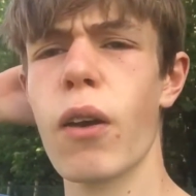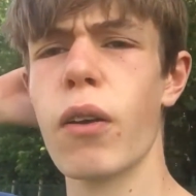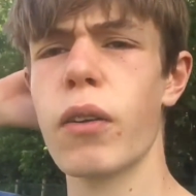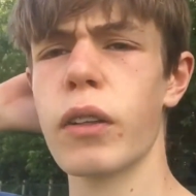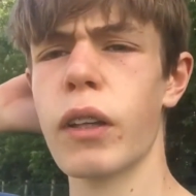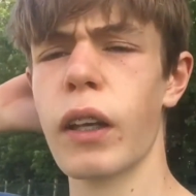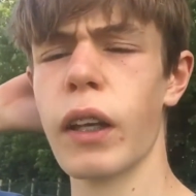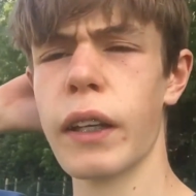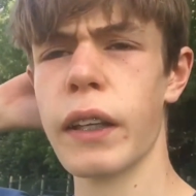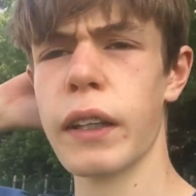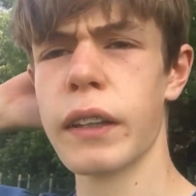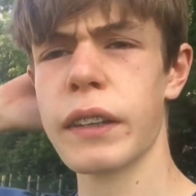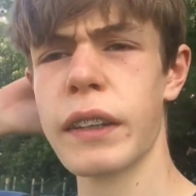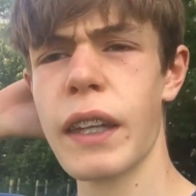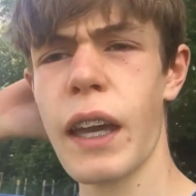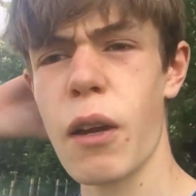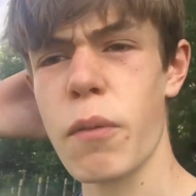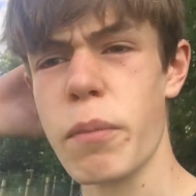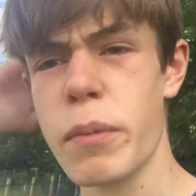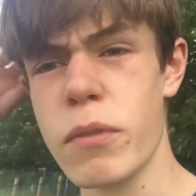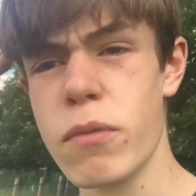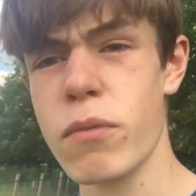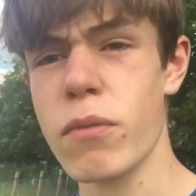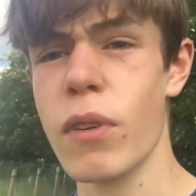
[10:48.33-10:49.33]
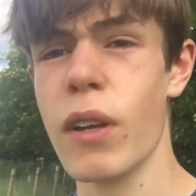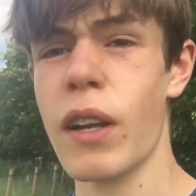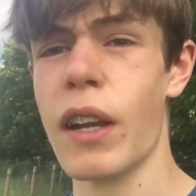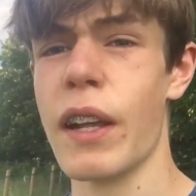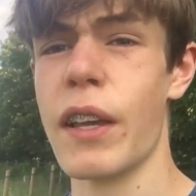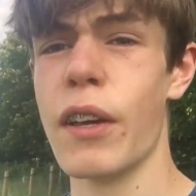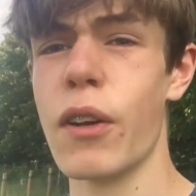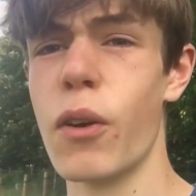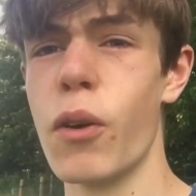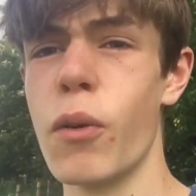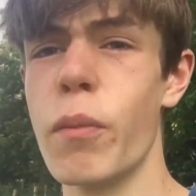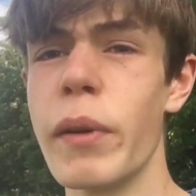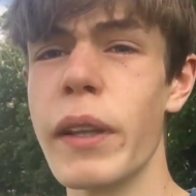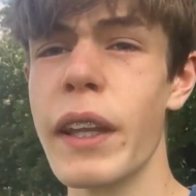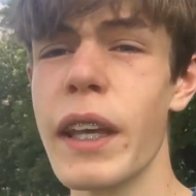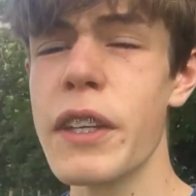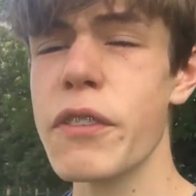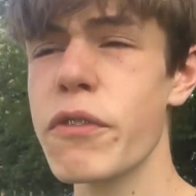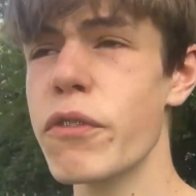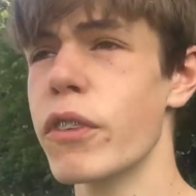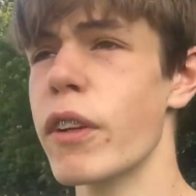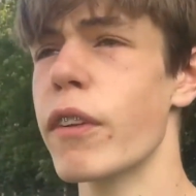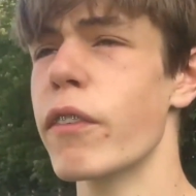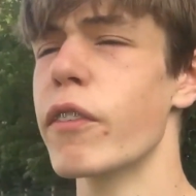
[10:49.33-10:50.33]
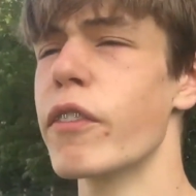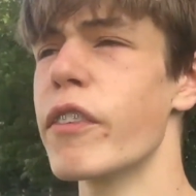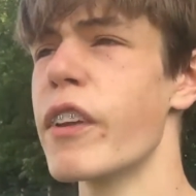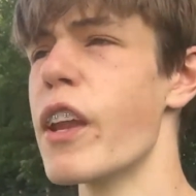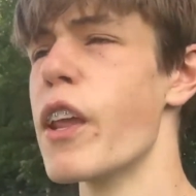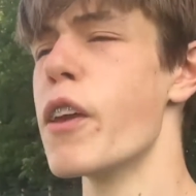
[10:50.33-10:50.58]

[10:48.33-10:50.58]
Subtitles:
Like, that would be really cool, but that's for another video.